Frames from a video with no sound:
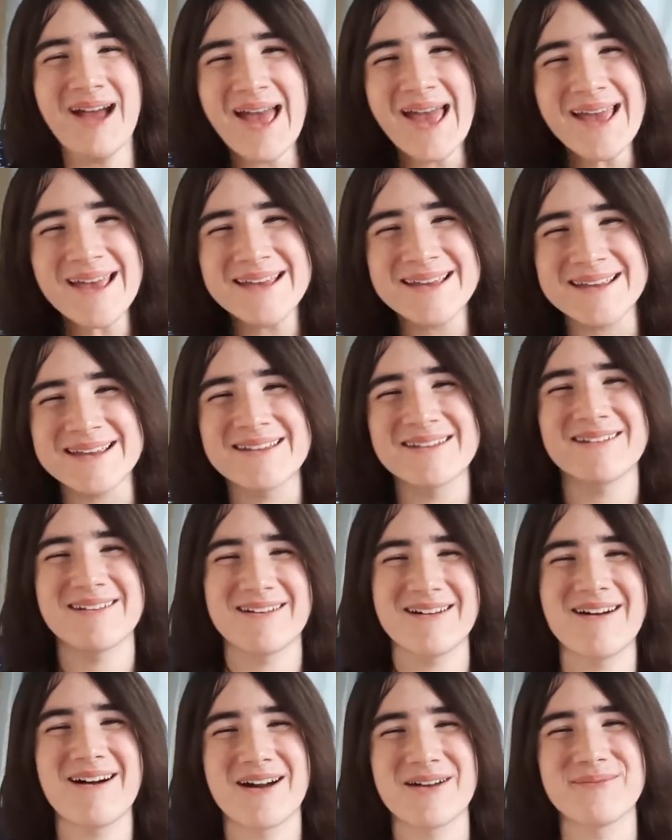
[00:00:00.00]
Hey!
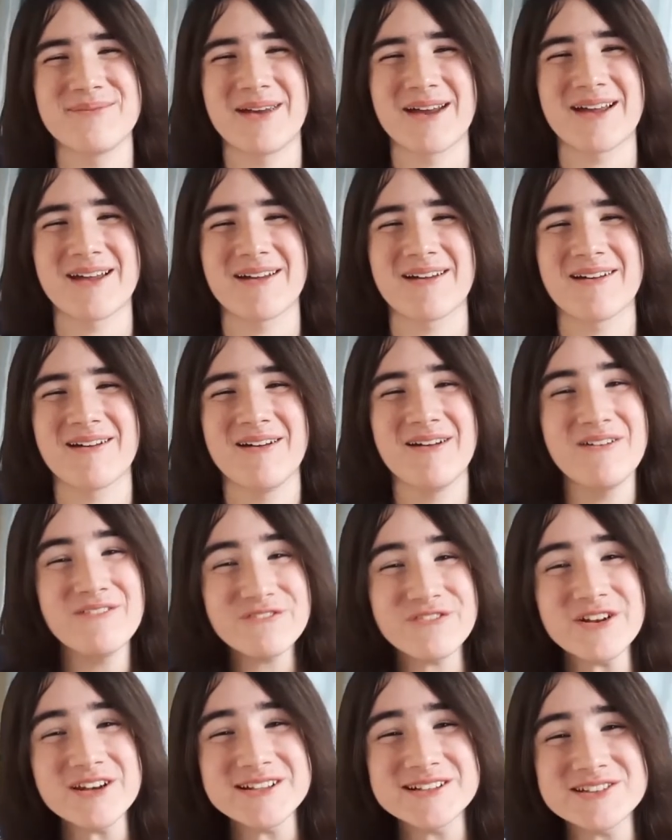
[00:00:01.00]
I'm Mega.
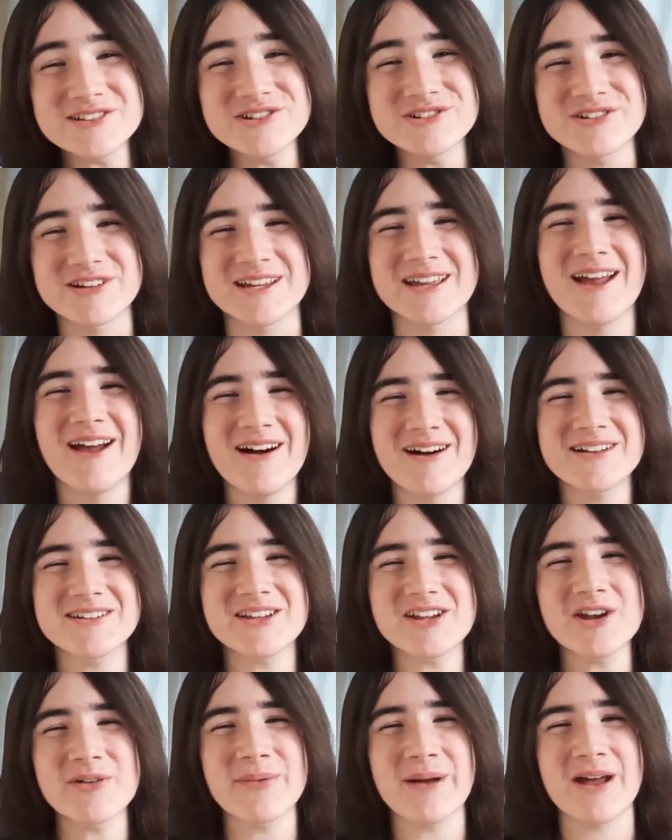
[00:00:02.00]
Fun story. I was
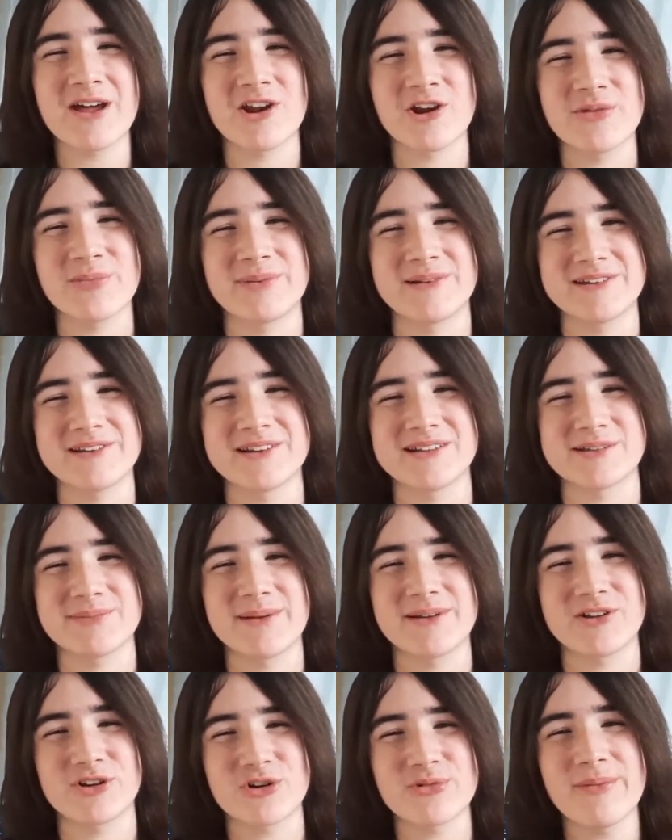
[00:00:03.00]
going to buy an iPod Touch to
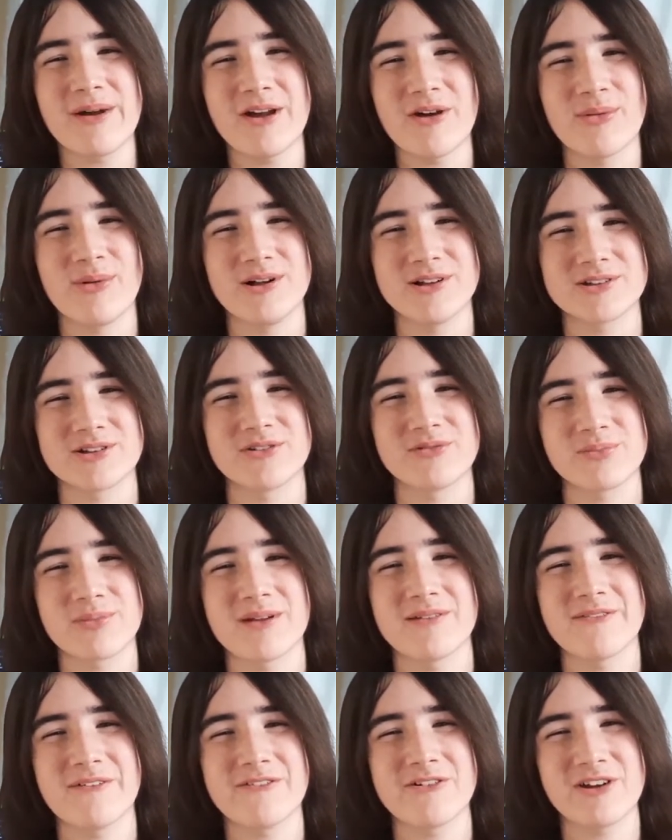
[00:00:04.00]
play Dr. Mario World on,
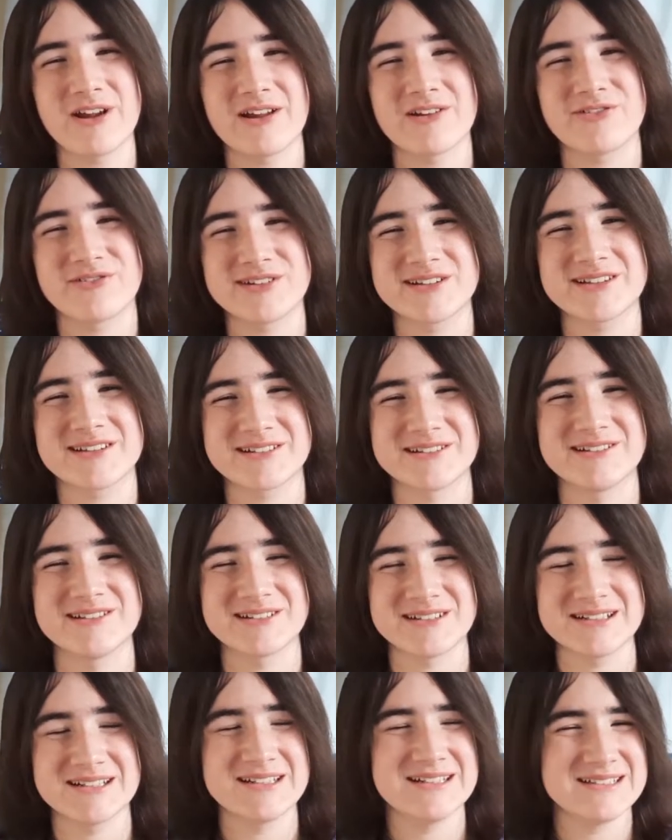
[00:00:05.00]
but we've gone out of
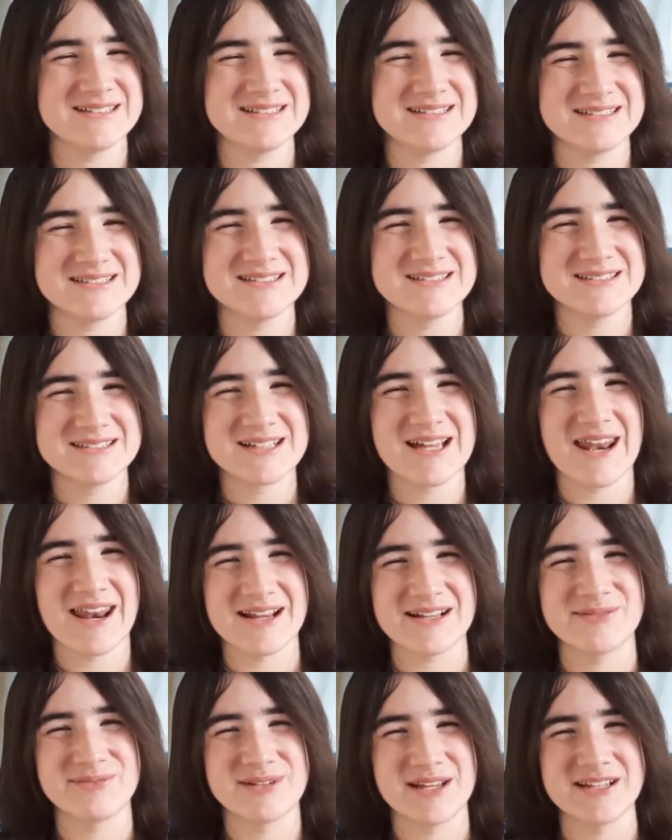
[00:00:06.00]
stock. Getting
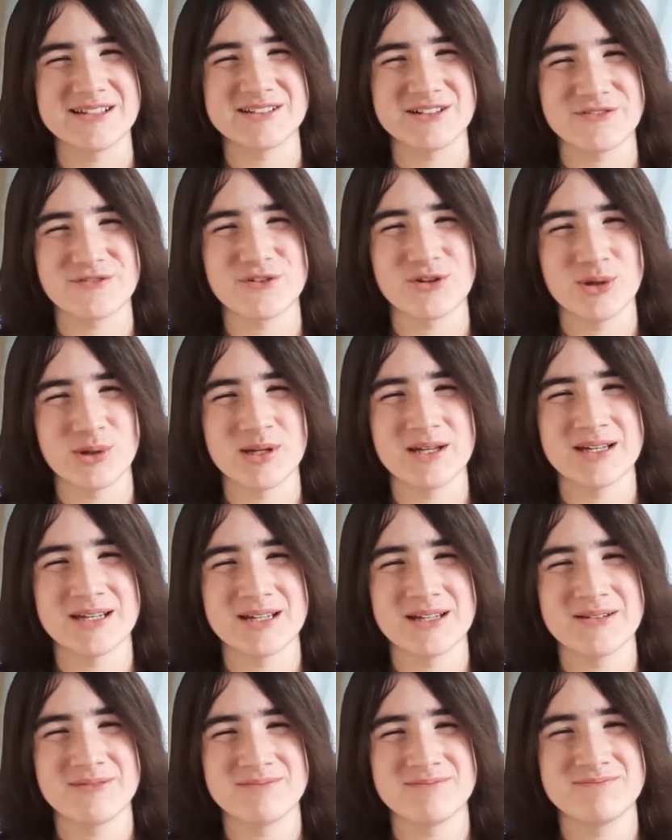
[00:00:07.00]
some deja vu
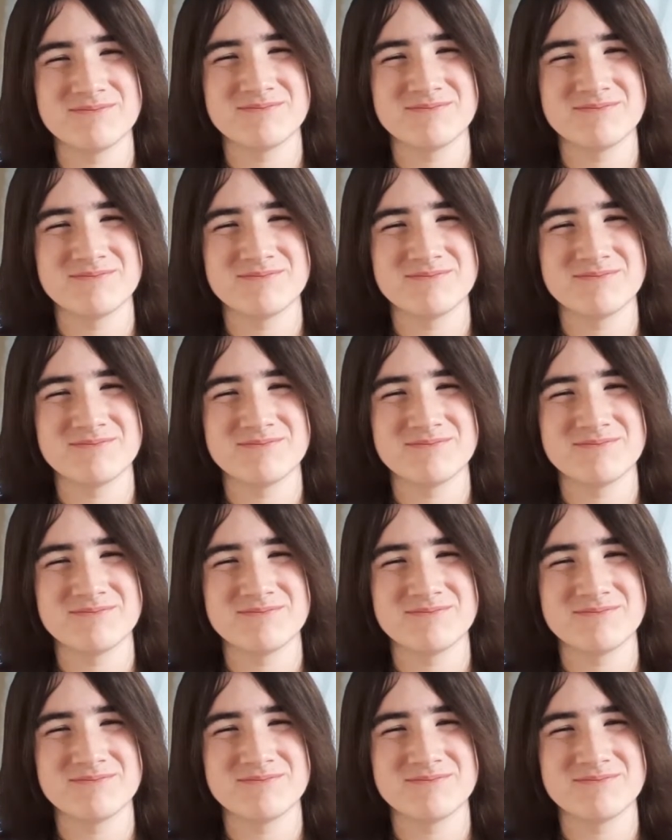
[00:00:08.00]
here.